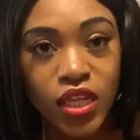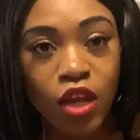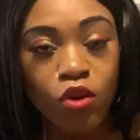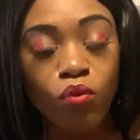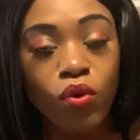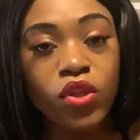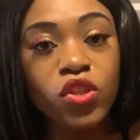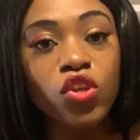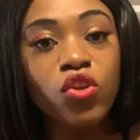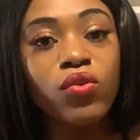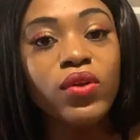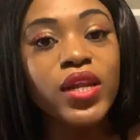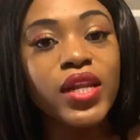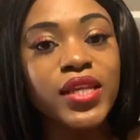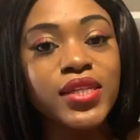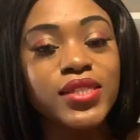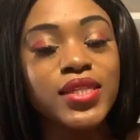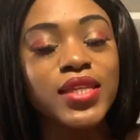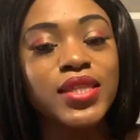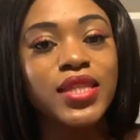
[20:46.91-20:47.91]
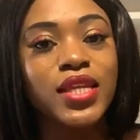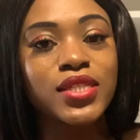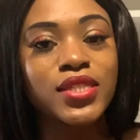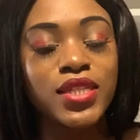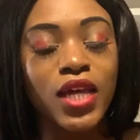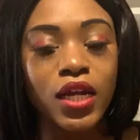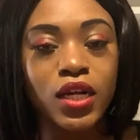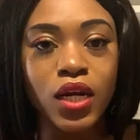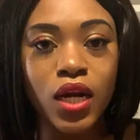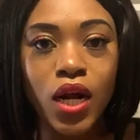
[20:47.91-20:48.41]
And when you release it, there's
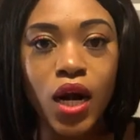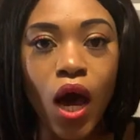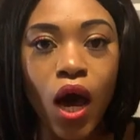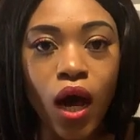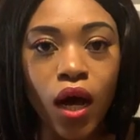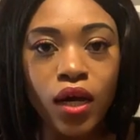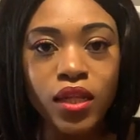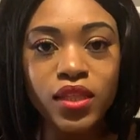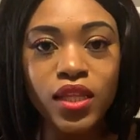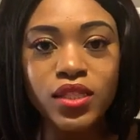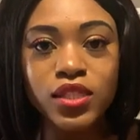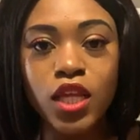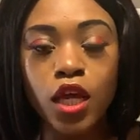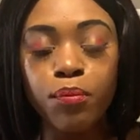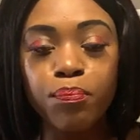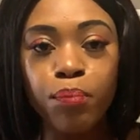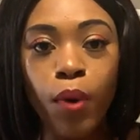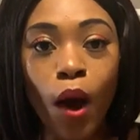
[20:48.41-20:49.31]
that